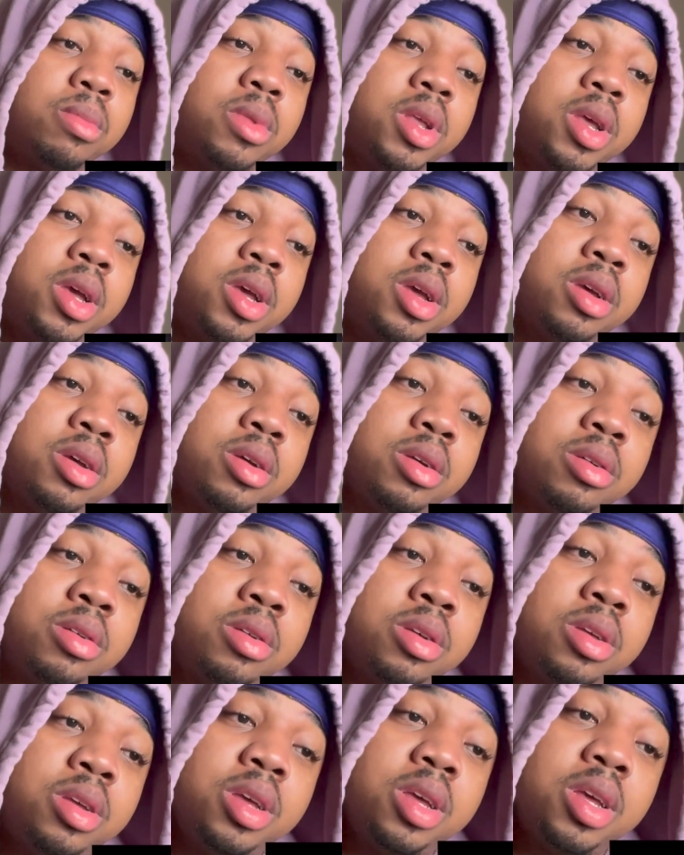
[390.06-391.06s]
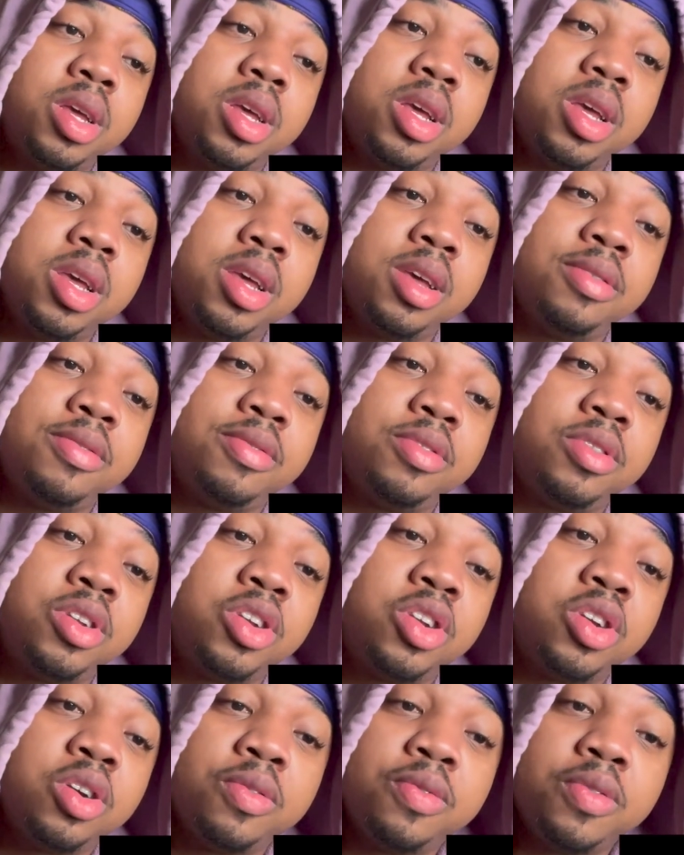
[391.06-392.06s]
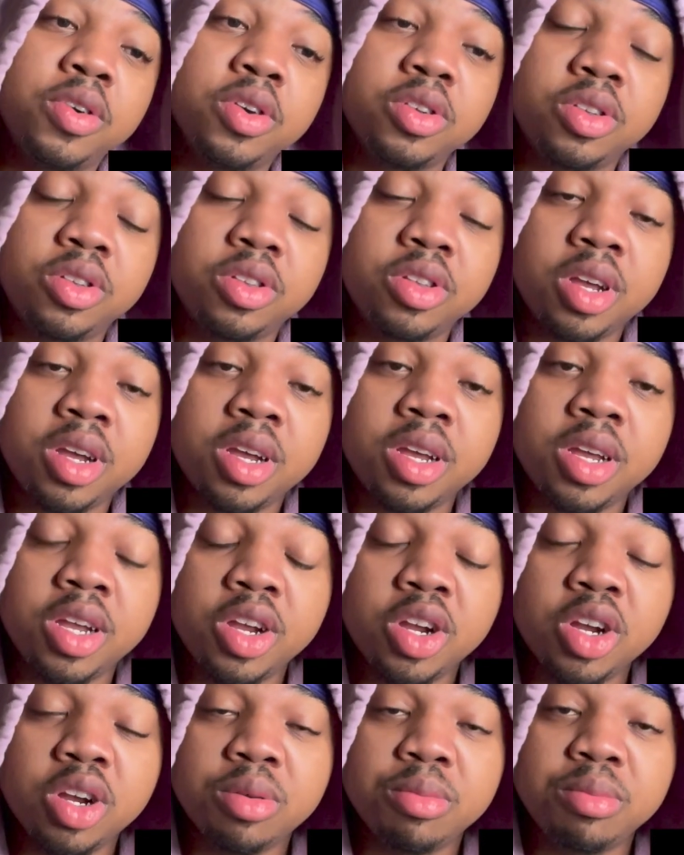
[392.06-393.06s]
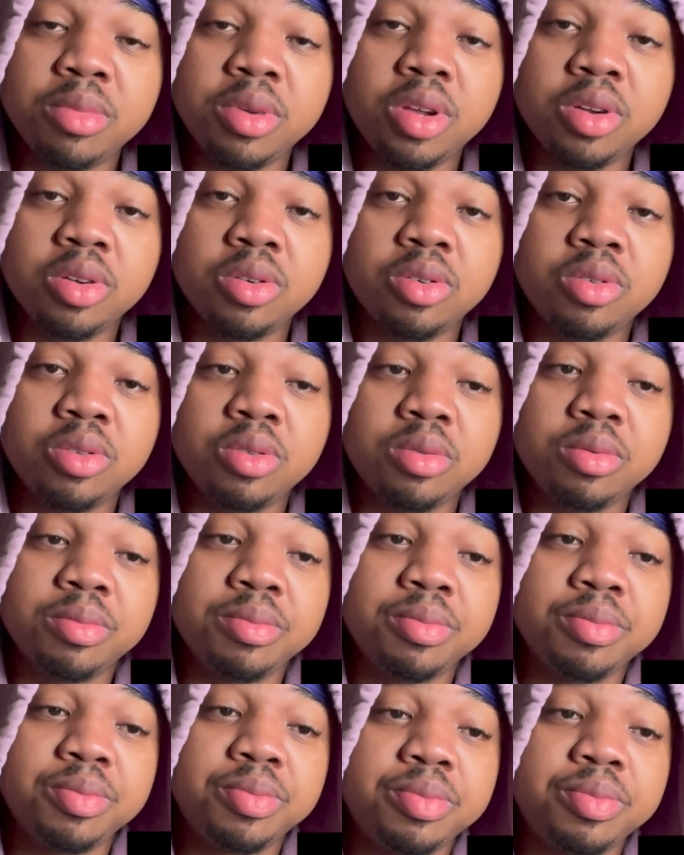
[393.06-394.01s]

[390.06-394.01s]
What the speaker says: And if this your first time hearing me